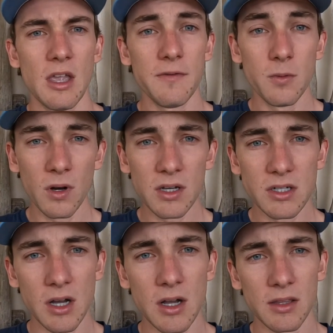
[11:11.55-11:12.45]
If you want a
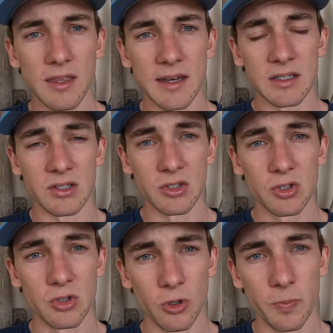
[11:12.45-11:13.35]
dog that is
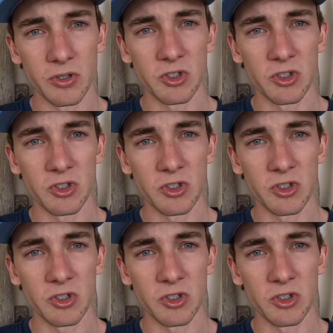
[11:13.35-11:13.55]
super